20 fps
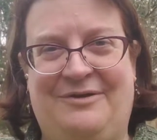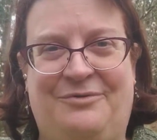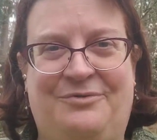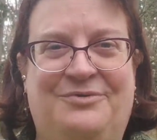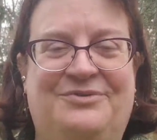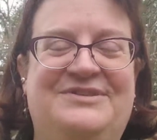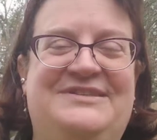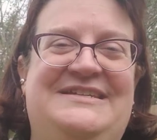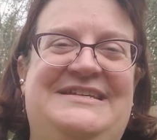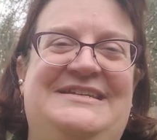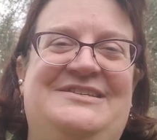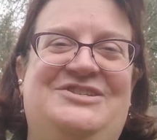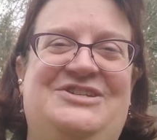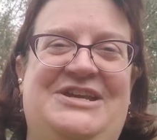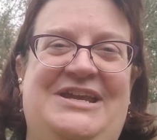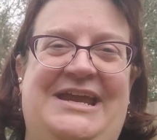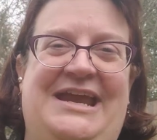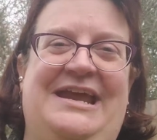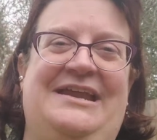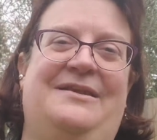old
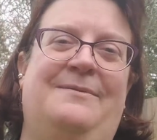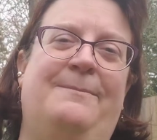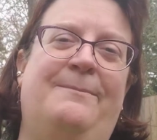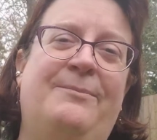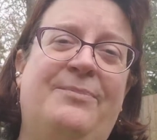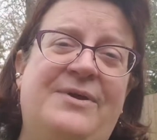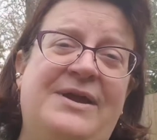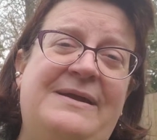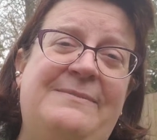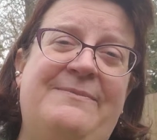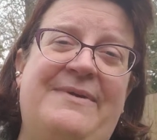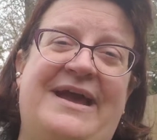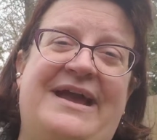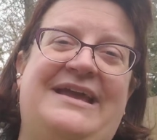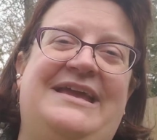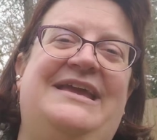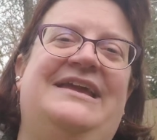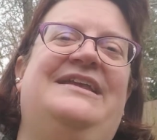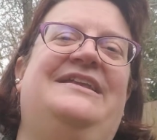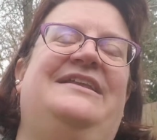teaching and to bring
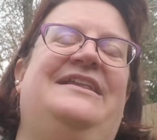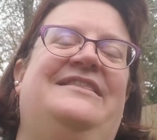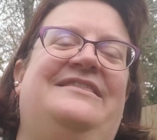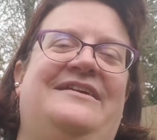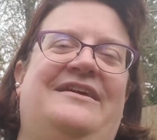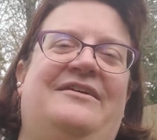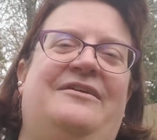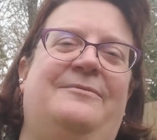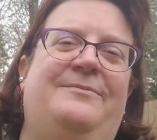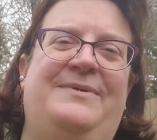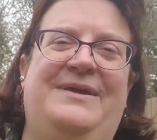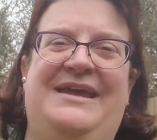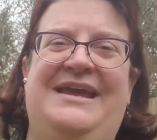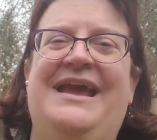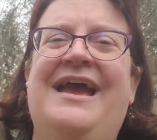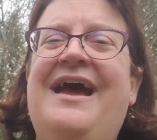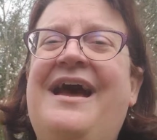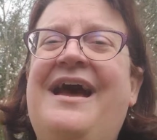back in the therapy